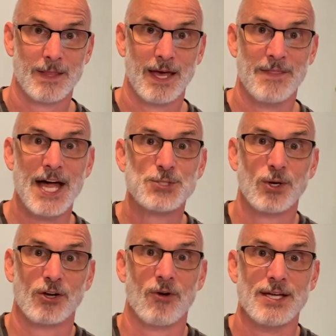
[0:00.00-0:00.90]
And that's where
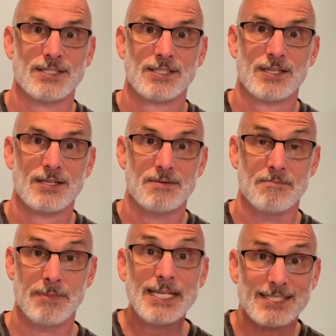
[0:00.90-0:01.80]
grace
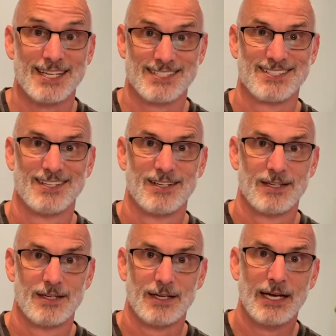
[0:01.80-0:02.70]
meets us
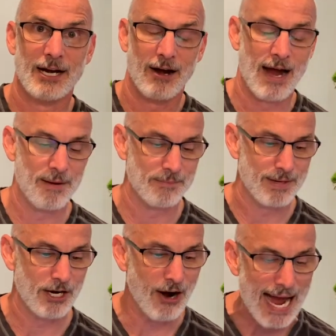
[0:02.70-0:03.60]
in
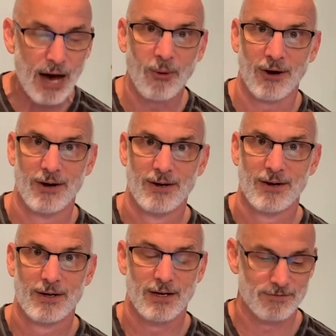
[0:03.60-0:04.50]
our hour
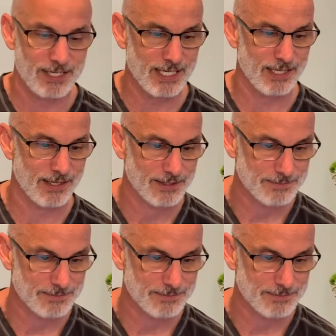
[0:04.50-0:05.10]
of need.